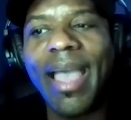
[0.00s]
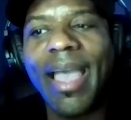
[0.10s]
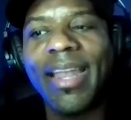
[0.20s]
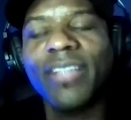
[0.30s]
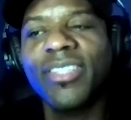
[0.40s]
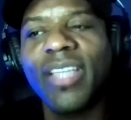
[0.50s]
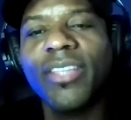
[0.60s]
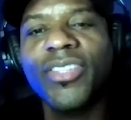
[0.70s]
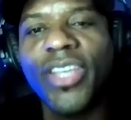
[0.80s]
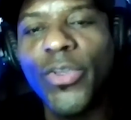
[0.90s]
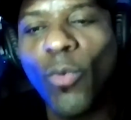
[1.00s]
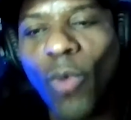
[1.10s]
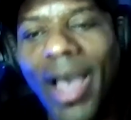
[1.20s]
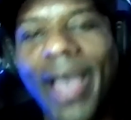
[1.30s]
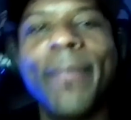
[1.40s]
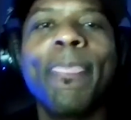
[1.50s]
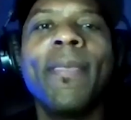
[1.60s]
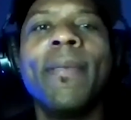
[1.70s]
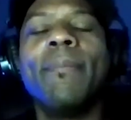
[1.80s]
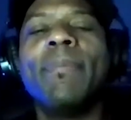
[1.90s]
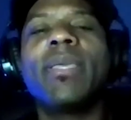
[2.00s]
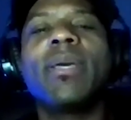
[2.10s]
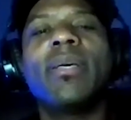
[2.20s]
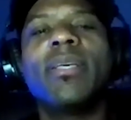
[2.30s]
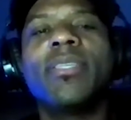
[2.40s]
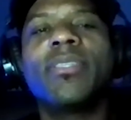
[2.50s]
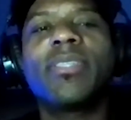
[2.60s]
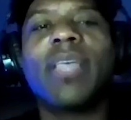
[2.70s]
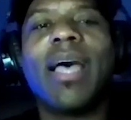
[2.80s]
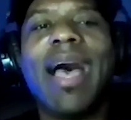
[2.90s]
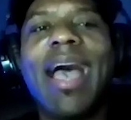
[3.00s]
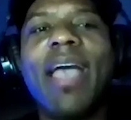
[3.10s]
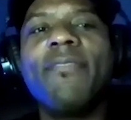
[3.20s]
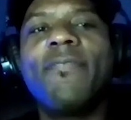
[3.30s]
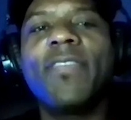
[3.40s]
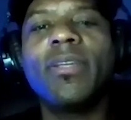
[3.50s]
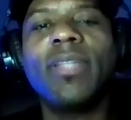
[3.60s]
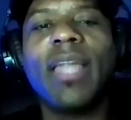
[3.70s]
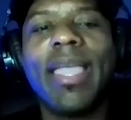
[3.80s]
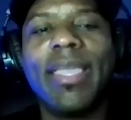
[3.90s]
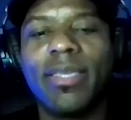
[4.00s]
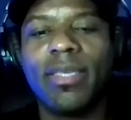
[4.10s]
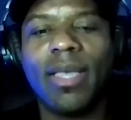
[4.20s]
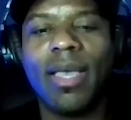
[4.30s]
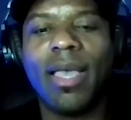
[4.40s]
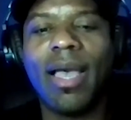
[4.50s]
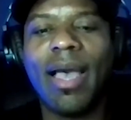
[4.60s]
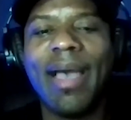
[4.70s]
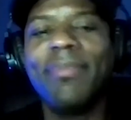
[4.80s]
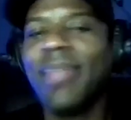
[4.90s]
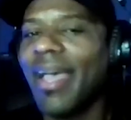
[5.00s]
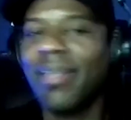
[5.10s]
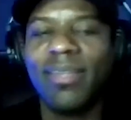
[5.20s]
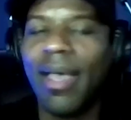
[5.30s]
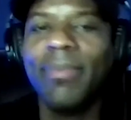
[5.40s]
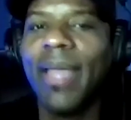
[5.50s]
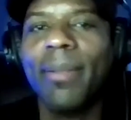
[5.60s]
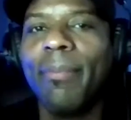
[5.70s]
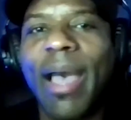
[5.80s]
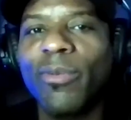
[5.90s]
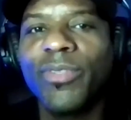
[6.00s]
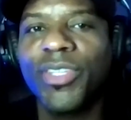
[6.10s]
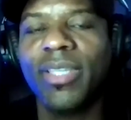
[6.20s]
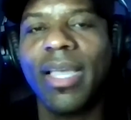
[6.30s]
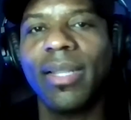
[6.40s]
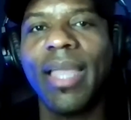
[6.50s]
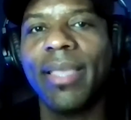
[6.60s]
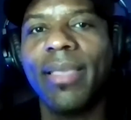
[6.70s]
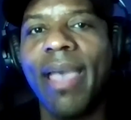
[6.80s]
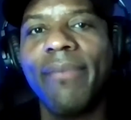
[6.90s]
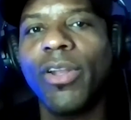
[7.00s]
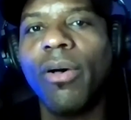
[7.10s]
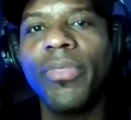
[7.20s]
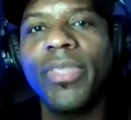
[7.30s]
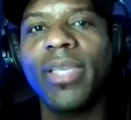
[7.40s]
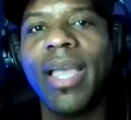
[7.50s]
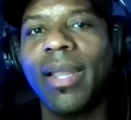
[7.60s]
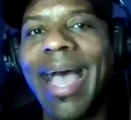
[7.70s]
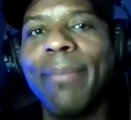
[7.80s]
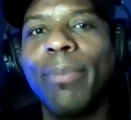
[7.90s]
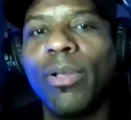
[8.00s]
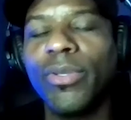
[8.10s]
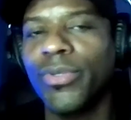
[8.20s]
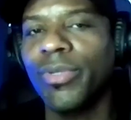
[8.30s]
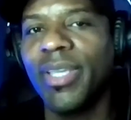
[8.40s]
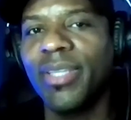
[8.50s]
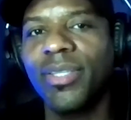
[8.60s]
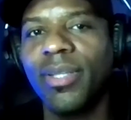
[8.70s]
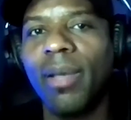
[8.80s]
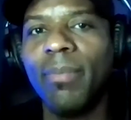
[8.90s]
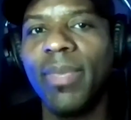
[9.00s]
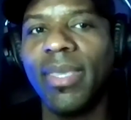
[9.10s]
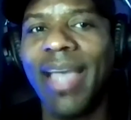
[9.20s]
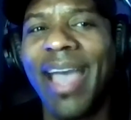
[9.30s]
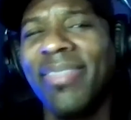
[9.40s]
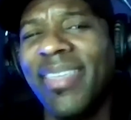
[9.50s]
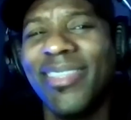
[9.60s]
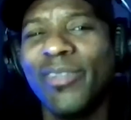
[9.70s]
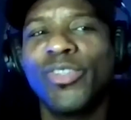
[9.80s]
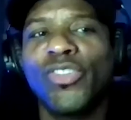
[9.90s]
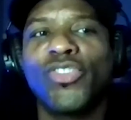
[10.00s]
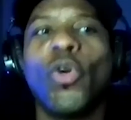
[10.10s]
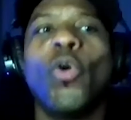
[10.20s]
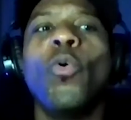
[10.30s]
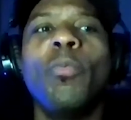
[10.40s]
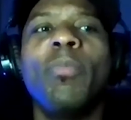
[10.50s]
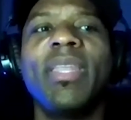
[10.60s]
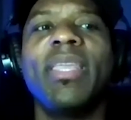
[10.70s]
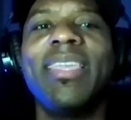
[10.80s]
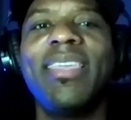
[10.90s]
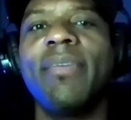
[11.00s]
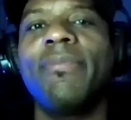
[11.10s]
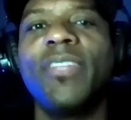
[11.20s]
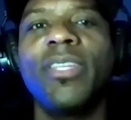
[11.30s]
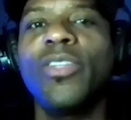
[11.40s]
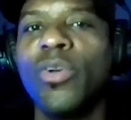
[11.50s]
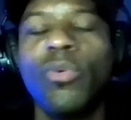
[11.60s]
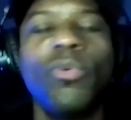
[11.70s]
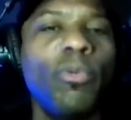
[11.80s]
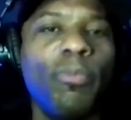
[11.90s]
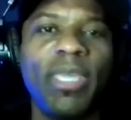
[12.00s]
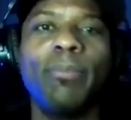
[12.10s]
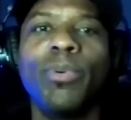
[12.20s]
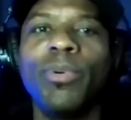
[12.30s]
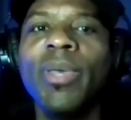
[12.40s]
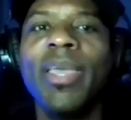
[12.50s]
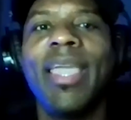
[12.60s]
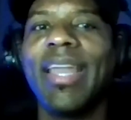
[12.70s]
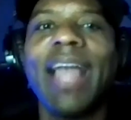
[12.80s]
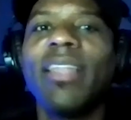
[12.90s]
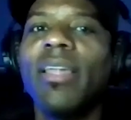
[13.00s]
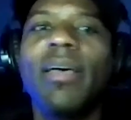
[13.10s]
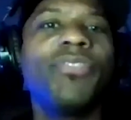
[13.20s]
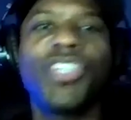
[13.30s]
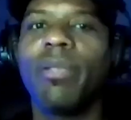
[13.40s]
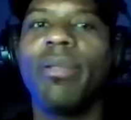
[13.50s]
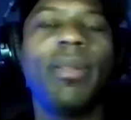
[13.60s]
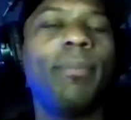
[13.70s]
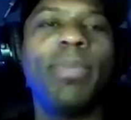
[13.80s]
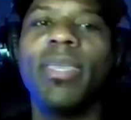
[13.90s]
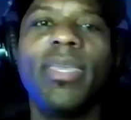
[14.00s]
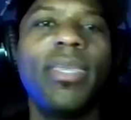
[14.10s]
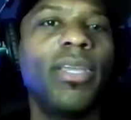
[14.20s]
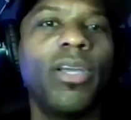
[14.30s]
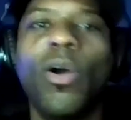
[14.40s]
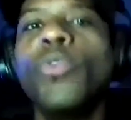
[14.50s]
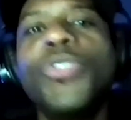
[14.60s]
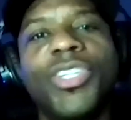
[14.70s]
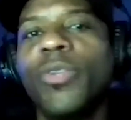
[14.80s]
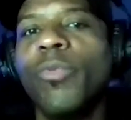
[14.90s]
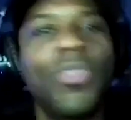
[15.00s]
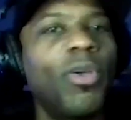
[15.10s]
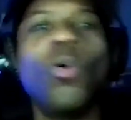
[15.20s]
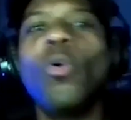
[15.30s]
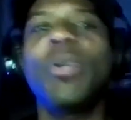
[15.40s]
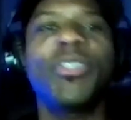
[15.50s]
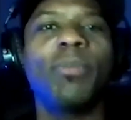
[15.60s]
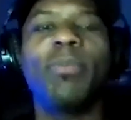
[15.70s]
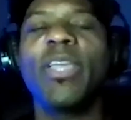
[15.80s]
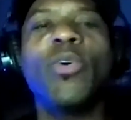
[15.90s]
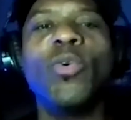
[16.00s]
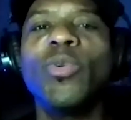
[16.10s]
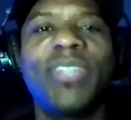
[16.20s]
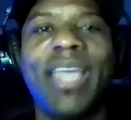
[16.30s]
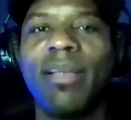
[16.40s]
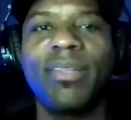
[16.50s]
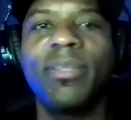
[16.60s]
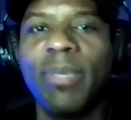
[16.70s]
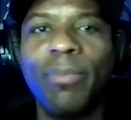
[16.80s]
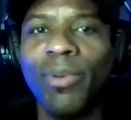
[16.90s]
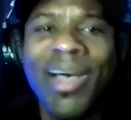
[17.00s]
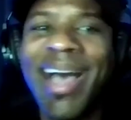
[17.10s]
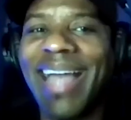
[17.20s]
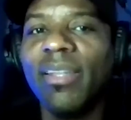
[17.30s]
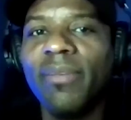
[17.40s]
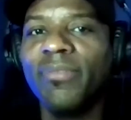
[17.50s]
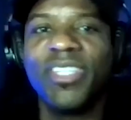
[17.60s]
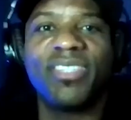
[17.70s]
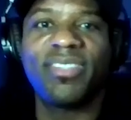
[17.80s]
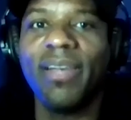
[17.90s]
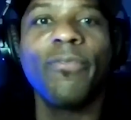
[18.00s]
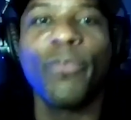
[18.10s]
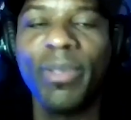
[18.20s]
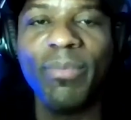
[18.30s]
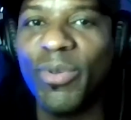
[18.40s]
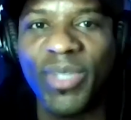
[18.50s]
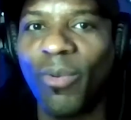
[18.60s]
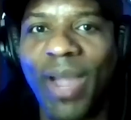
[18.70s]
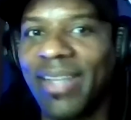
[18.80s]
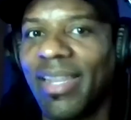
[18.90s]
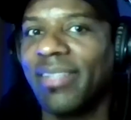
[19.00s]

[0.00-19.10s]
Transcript: And I'll tell you why, because I feel like I'm not about just kind of like having all the kind of eyeballs or attention on me. I think there's so many gifted, cool people, and I love sharing a big ocean with a whole bunch of big, cool, talented people. I love discovering music, right?